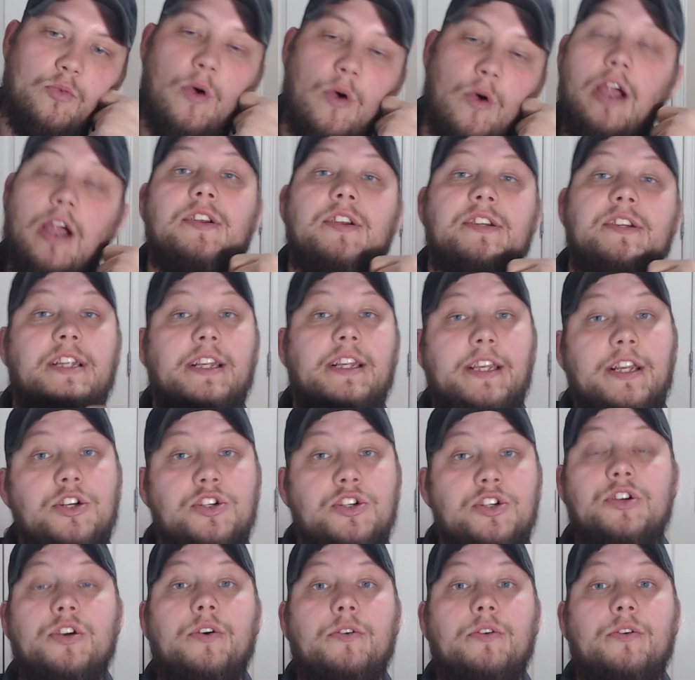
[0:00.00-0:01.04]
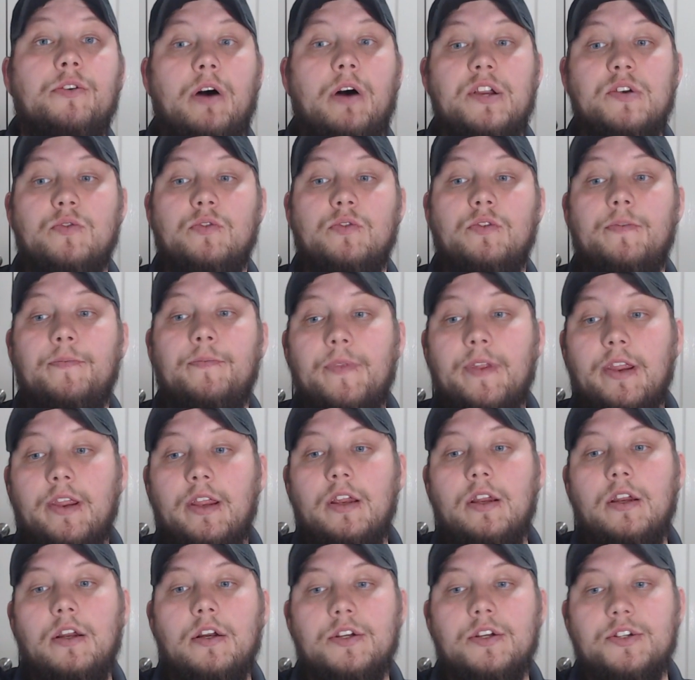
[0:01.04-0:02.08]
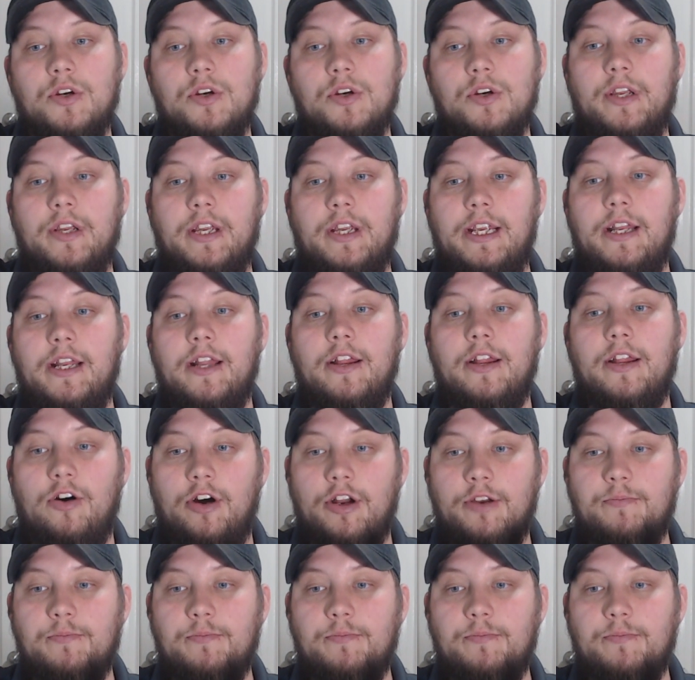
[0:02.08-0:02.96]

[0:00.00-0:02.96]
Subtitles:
wireless ignition node module, turn the key to the on